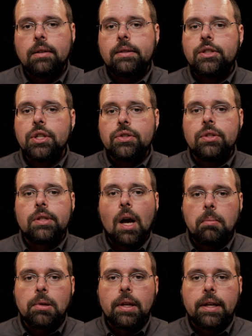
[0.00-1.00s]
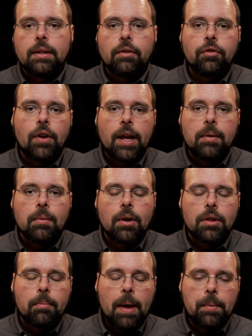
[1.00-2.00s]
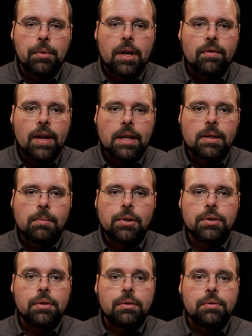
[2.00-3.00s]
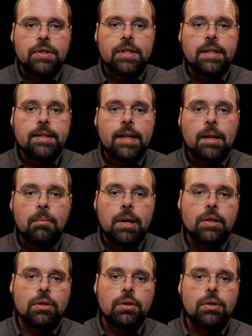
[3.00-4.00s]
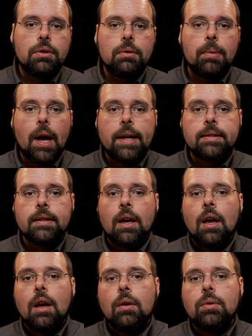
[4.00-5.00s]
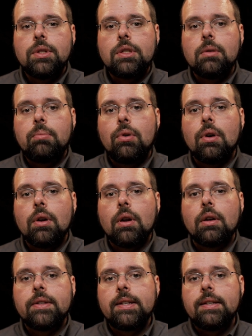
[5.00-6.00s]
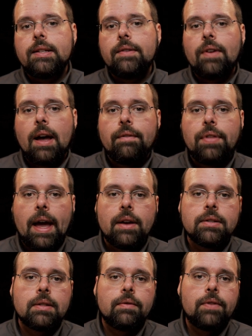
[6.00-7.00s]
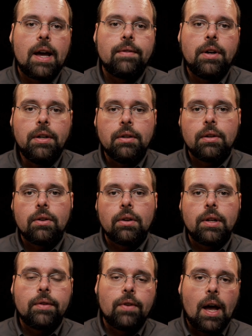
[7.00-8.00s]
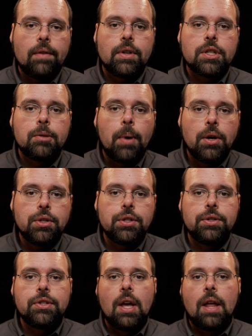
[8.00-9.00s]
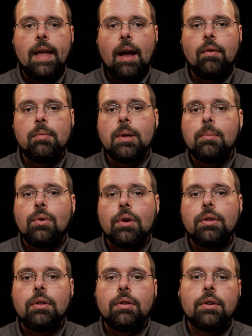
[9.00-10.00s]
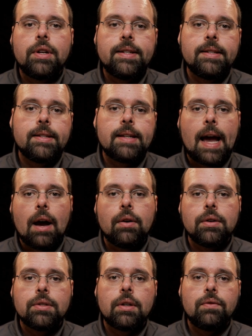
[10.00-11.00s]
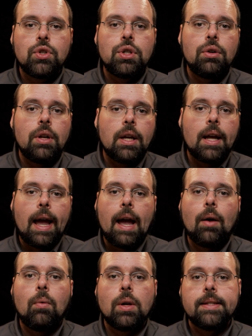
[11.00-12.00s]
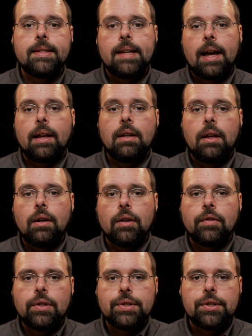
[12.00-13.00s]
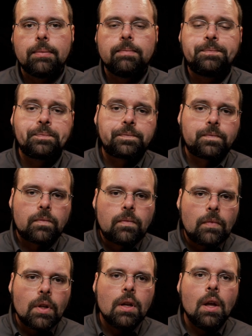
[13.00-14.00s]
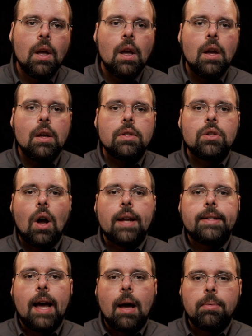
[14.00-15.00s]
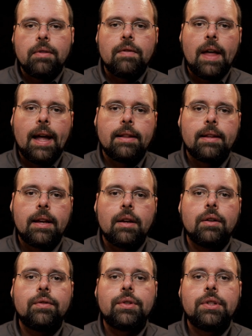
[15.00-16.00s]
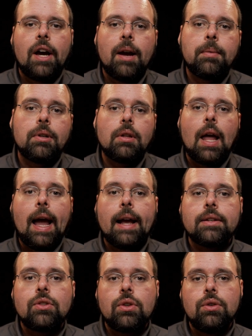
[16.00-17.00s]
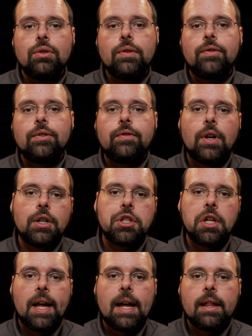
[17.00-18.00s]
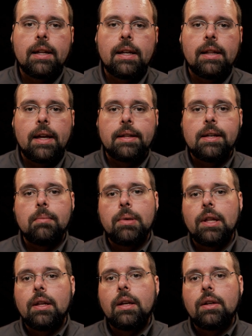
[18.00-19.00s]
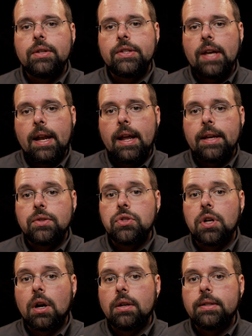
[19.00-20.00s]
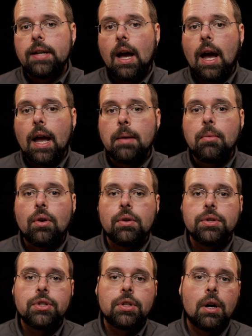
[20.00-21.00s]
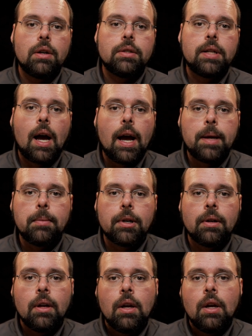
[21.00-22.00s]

Just doubling the frame or the memory available to 16 bits or 2 bytes would support 65,535 exposures, that would be more than 36 hours of shooting at one second intervals. So on top of that, the interval timer lacks useful functionality like the ability to set a start time or start timer,